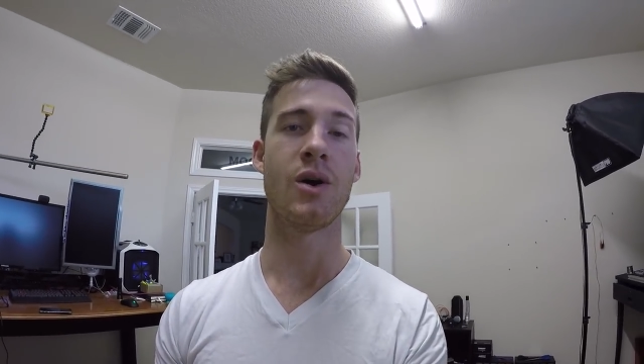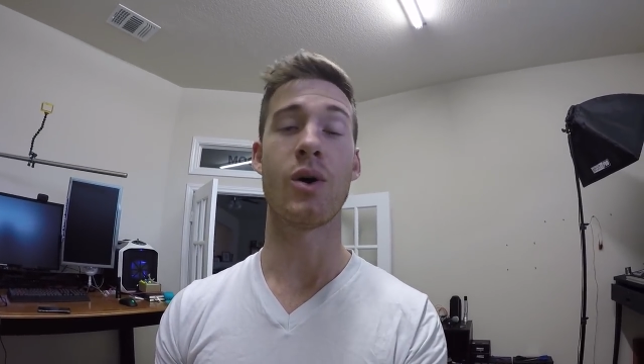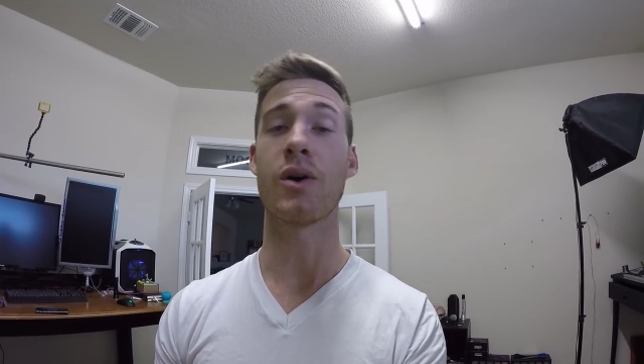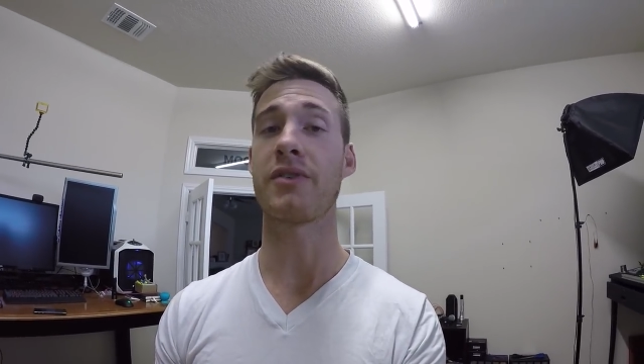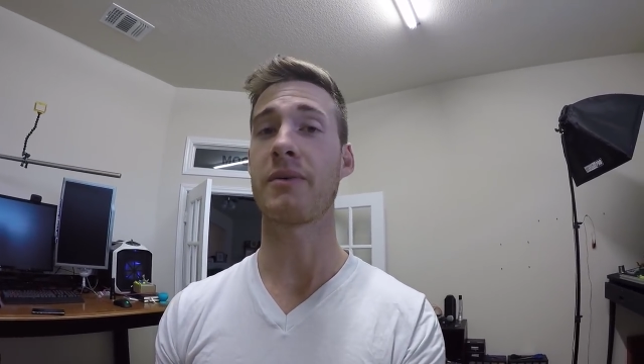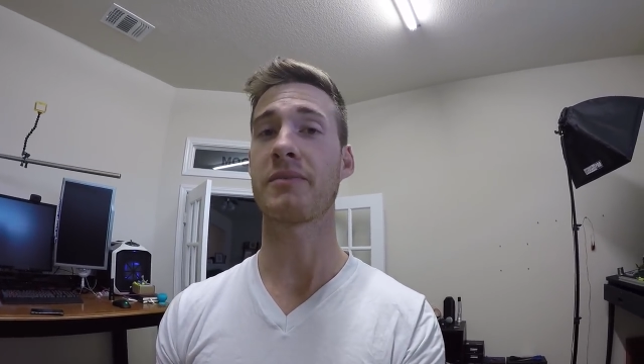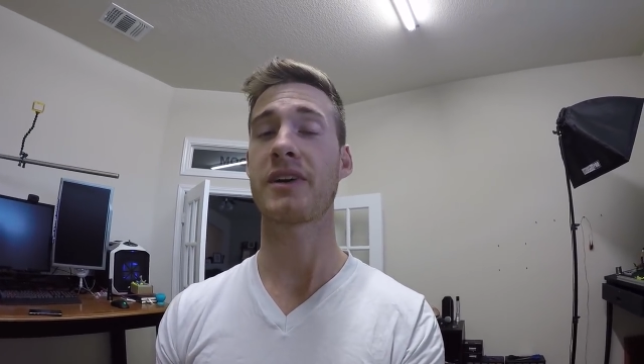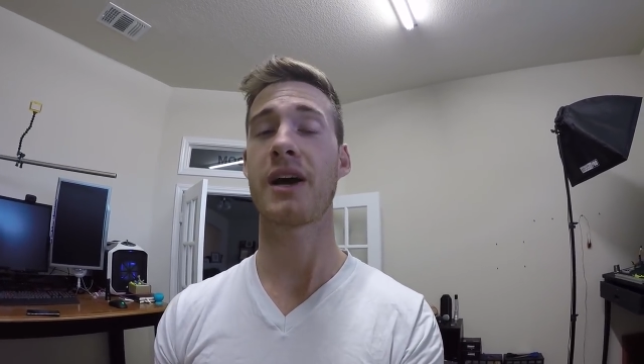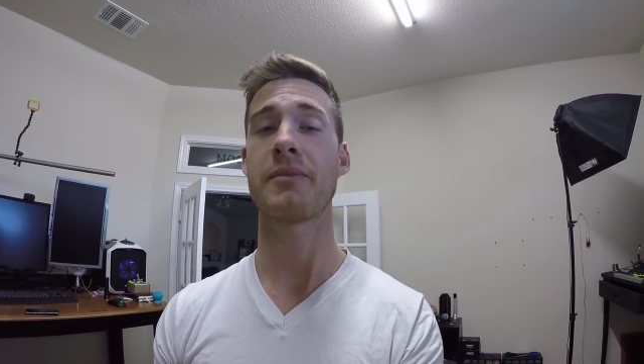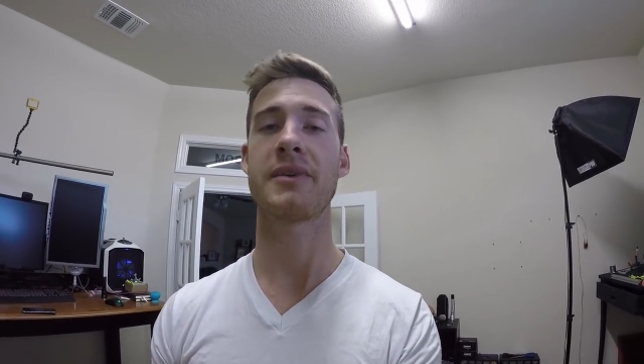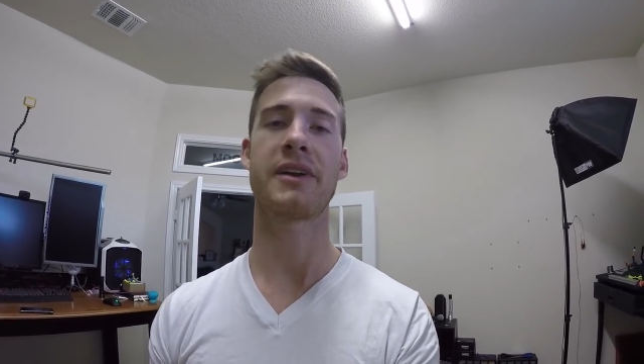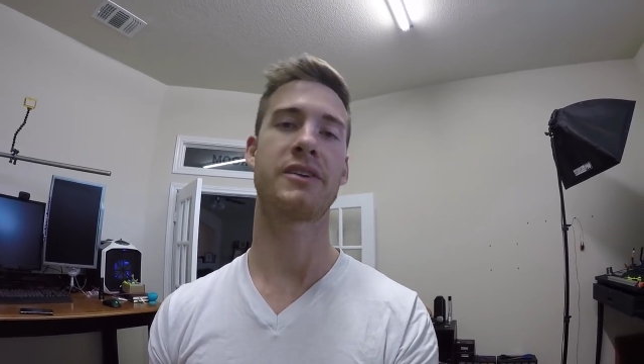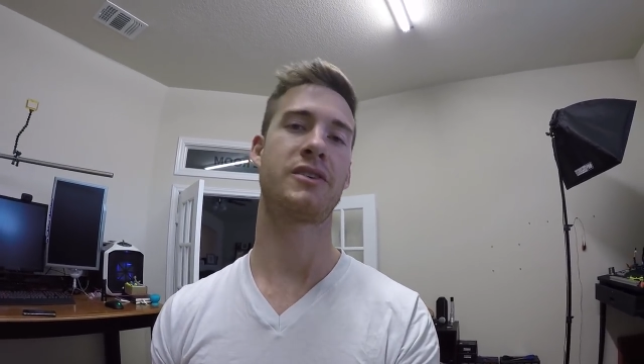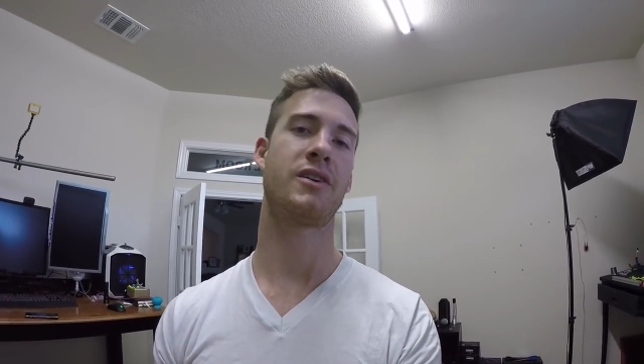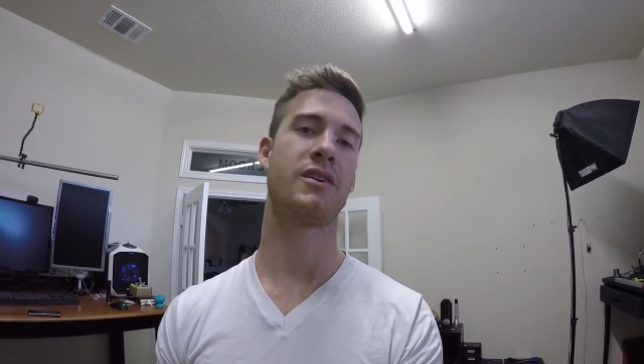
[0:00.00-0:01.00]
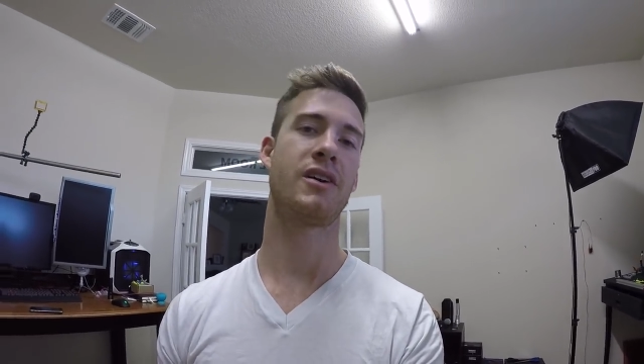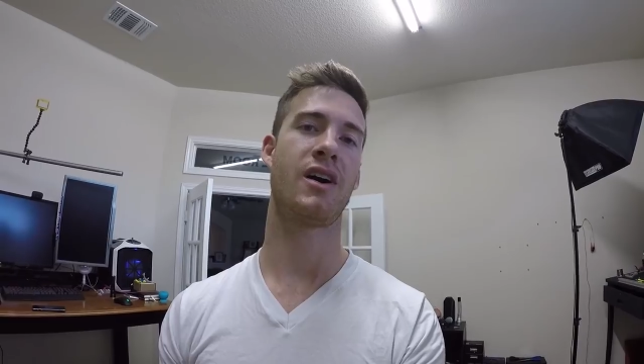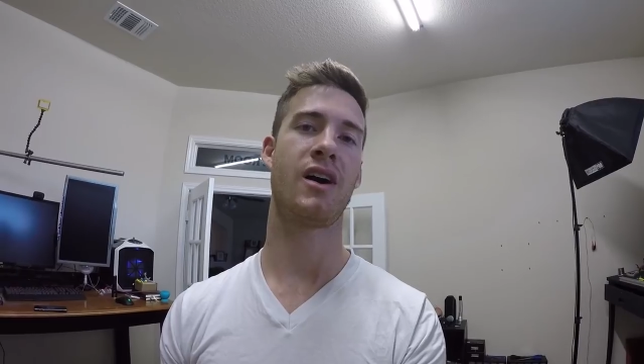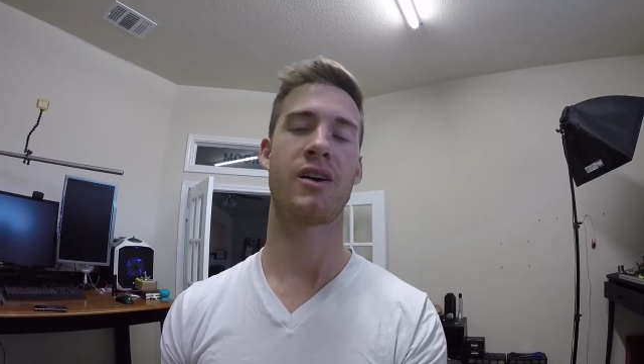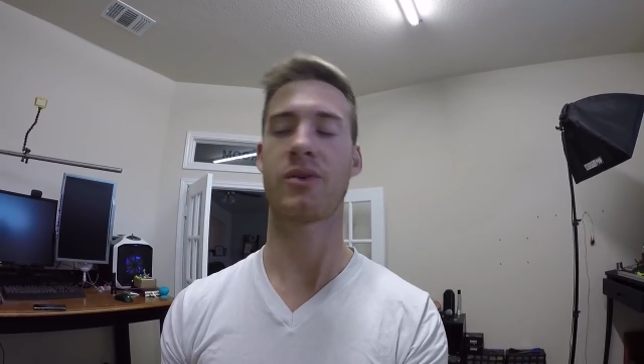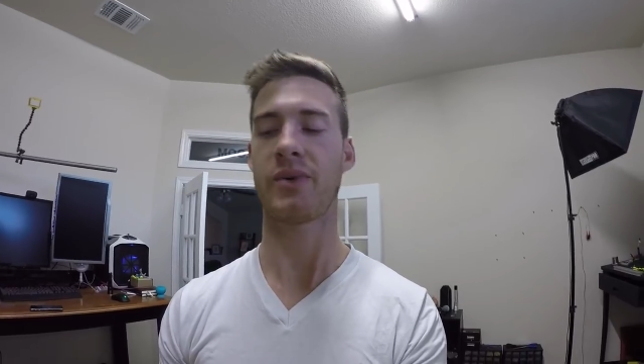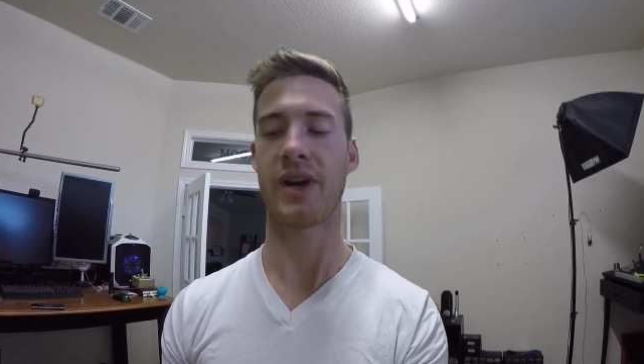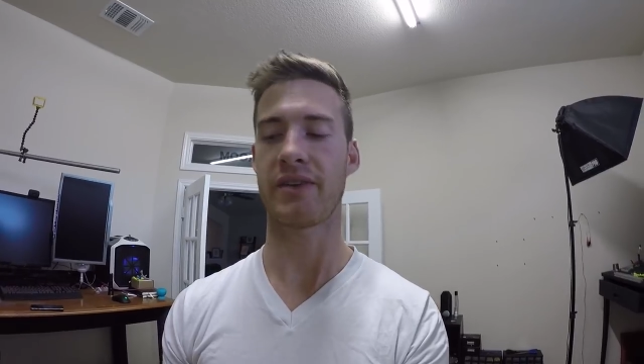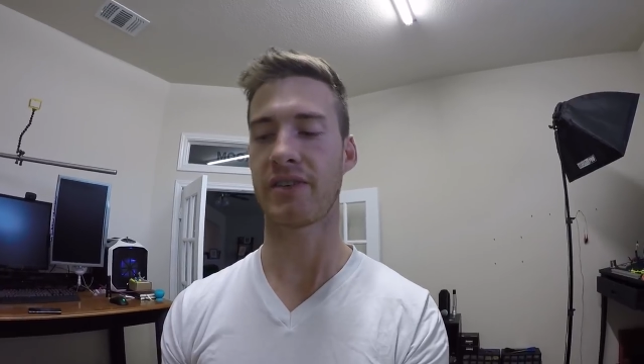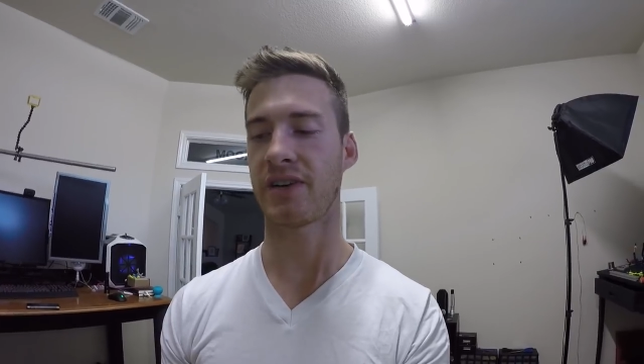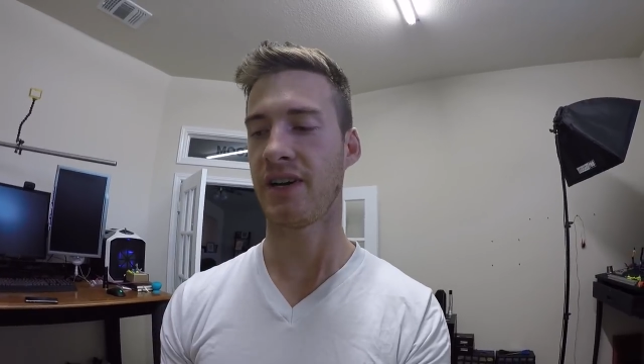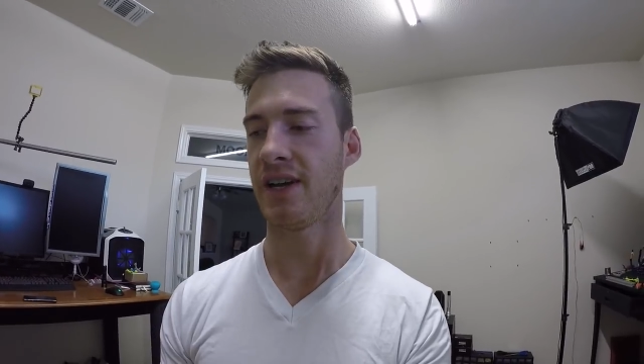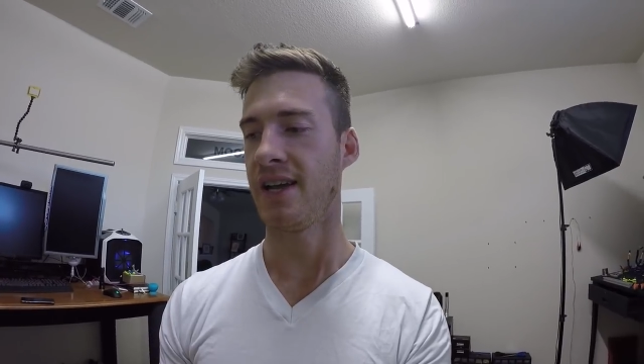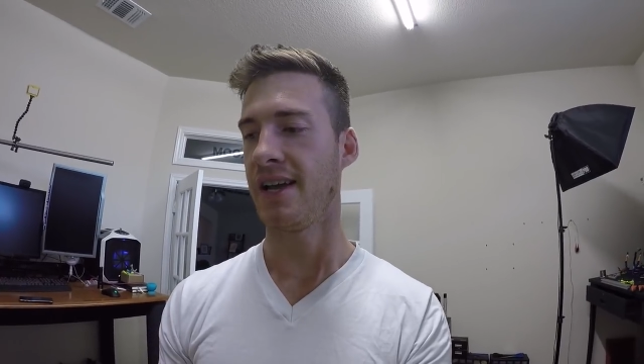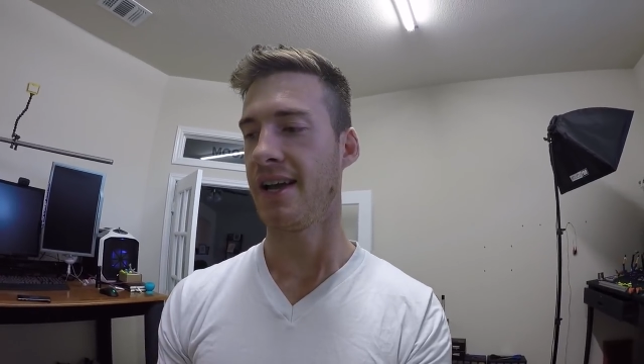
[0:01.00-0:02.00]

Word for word: or if I'm coming, I can turn it on or whatever.